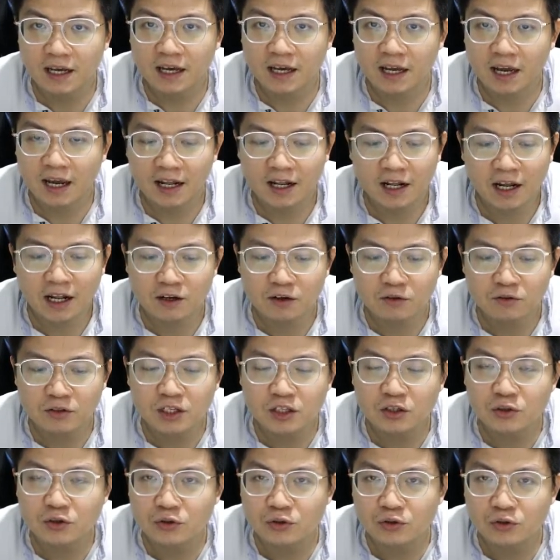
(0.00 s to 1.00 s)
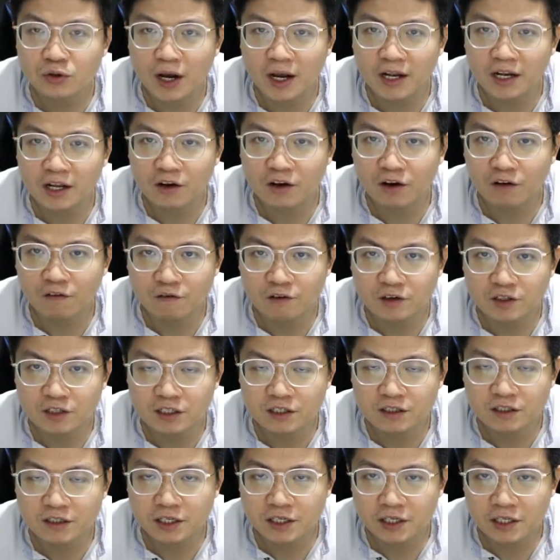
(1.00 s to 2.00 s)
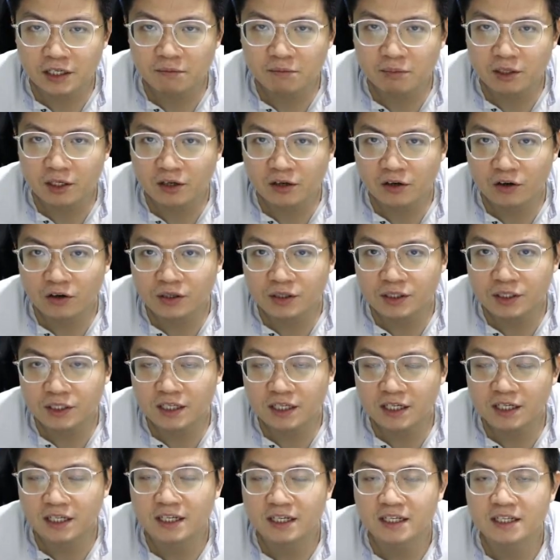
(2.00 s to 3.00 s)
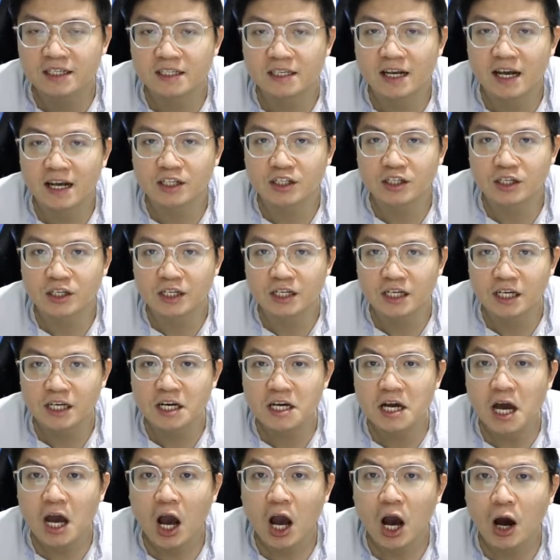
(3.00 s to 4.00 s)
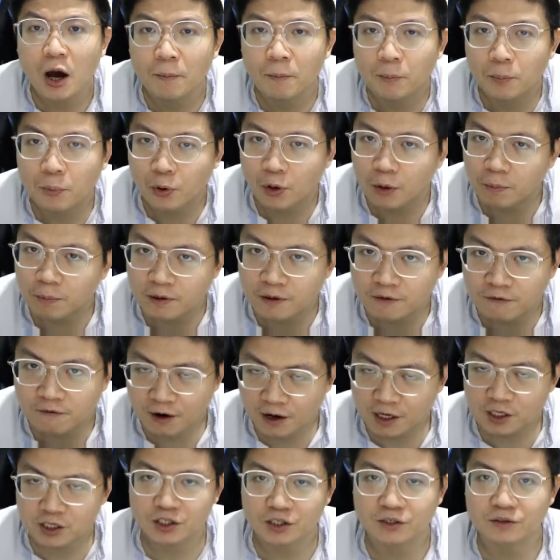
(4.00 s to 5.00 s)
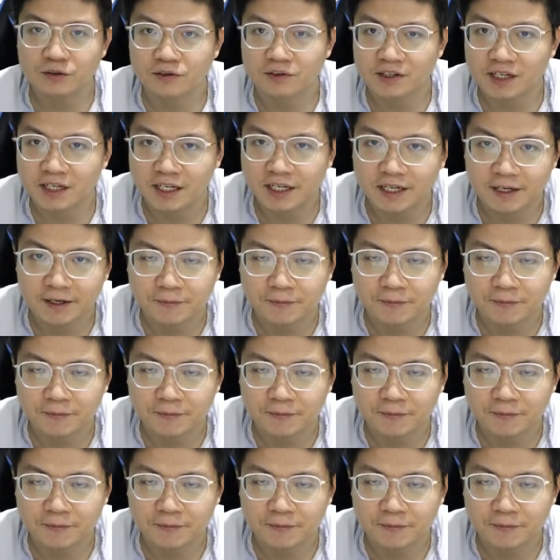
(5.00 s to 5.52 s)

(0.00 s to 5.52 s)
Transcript: And I no need to do any conversion here because it is actually proper fraction already.